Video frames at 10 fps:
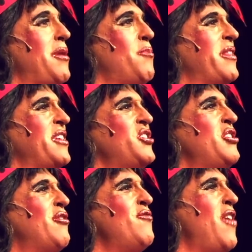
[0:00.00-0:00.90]
up with the
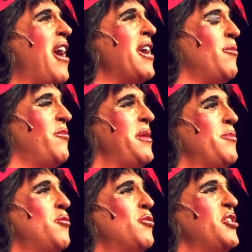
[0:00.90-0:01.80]
sheer volume of people
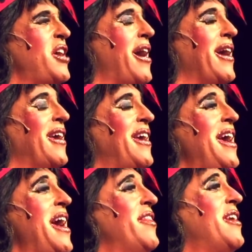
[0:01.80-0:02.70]
who were dying
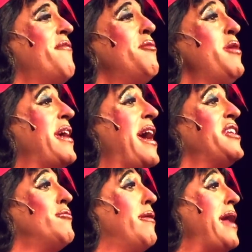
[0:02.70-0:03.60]
that every week I had to
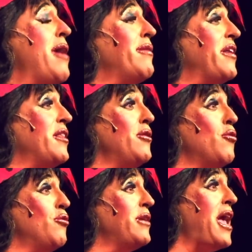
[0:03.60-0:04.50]
run out and get the
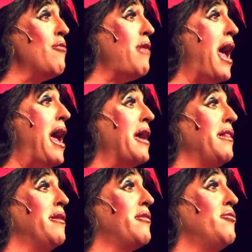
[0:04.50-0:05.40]
local gay rag and
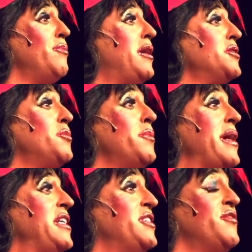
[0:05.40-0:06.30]
look through multiple
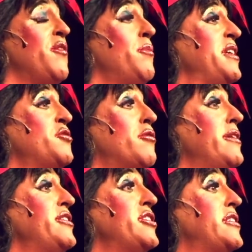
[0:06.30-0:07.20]
pages of obituaries
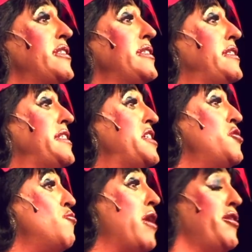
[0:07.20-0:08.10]
just to see
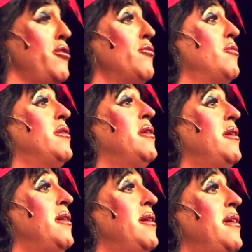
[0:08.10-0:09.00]
who I knew.
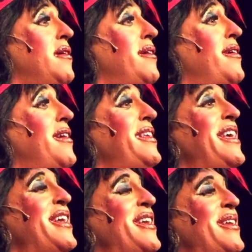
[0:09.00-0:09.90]
And yet,
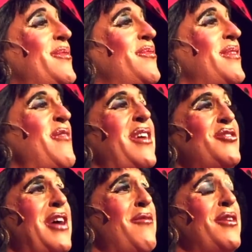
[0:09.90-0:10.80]
if I
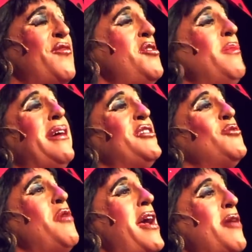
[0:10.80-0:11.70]
traveled a few miles
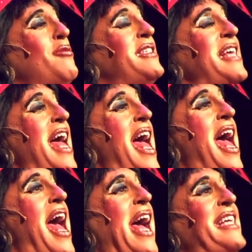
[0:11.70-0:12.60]
away, it was
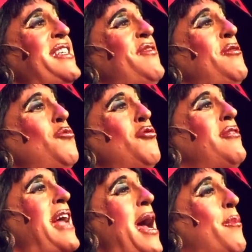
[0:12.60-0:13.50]
as if it weren't
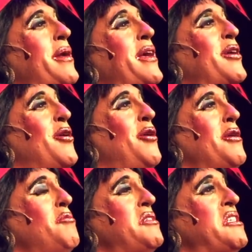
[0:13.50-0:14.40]
happening at all. It
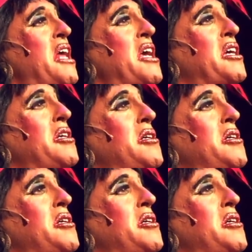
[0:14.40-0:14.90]
was like